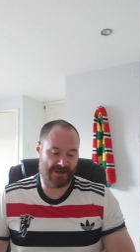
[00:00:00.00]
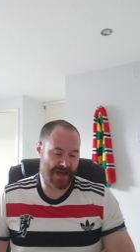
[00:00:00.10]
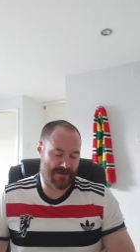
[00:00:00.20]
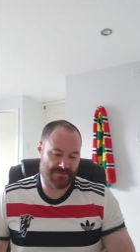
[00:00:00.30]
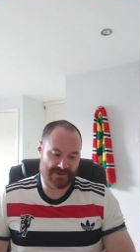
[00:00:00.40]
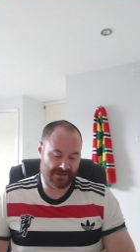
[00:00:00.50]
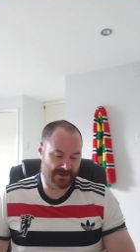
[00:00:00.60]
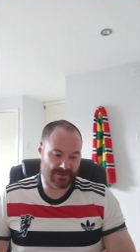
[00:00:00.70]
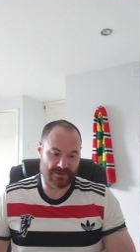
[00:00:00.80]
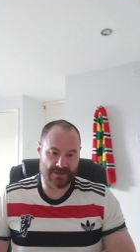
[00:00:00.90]

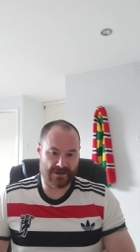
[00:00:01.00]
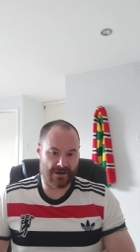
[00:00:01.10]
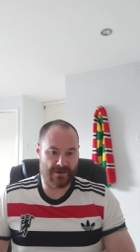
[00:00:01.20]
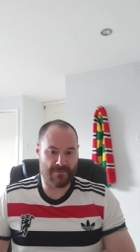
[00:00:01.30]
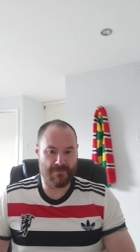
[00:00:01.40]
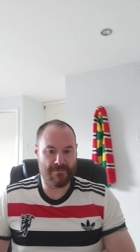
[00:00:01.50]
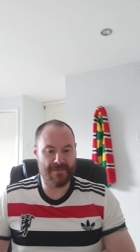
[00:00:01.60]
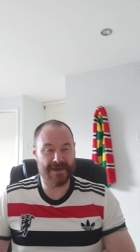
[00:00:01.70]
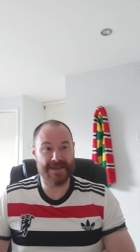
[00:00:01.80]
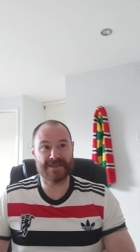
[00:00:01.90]
absolutely not a
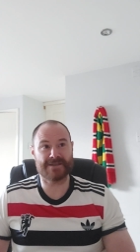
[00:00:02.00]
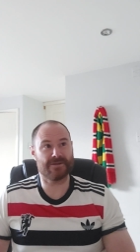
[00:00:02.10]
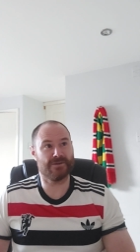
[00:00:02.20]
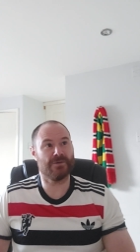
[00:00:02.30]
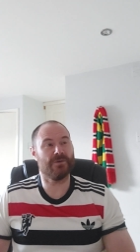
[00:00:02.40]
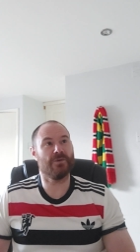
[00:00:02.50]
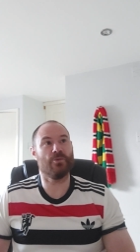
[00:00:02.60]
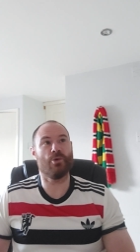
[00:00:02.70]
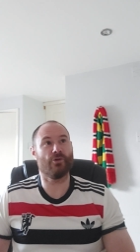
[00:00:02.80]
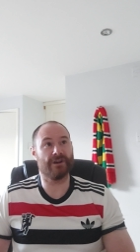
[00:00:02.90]
minute's
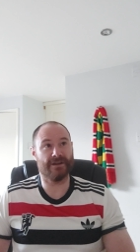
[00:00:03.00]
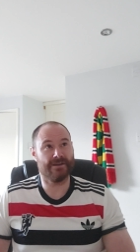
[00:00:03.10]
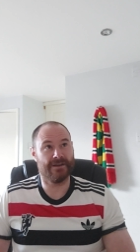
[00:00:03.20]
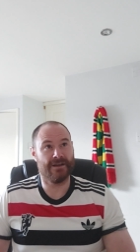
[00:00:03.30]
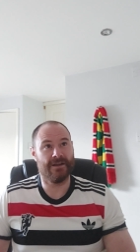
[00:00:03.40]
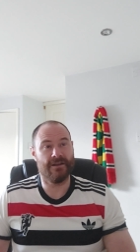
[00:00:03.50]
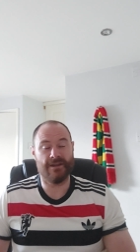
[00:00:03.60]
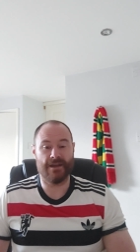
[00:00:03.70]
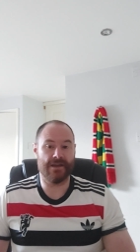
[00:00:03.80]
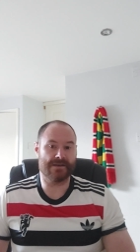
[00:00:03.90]
worry
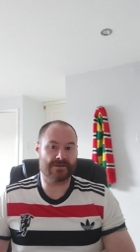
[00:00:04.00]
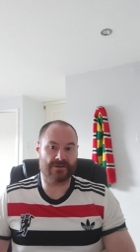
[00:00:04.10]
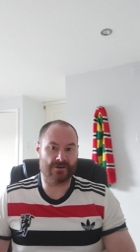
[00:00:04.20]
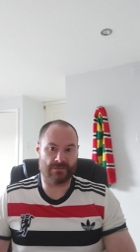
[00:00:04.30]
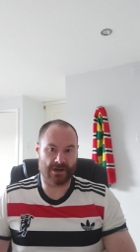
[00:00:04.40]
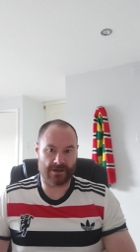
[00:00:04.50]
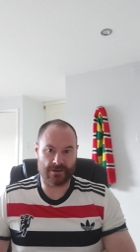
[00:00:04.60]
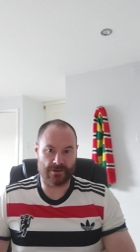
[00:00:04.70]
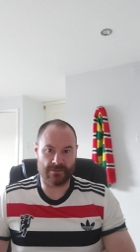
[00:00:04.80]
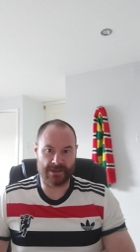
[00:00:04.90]
that he is going to come back and
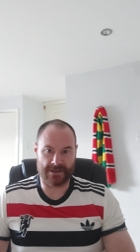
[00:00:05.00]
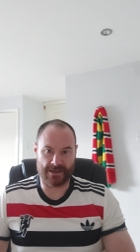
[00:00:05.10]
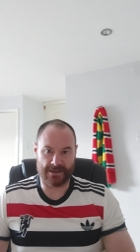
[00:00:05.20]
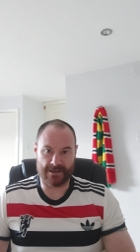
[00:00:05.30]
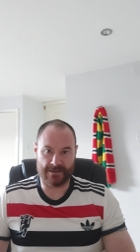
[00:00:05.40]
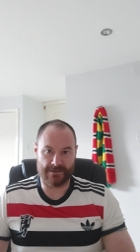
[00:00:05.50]
haunt Man United.